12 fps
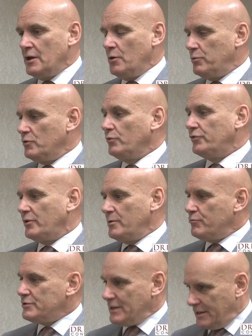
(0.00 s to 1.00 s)
but also
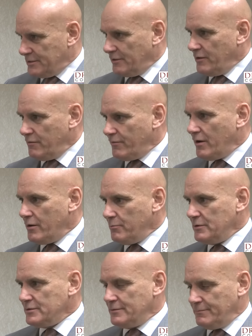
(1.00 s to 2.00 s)
in protecting the
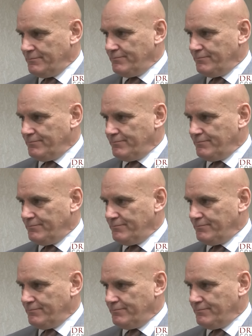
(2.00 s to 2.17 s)
environment.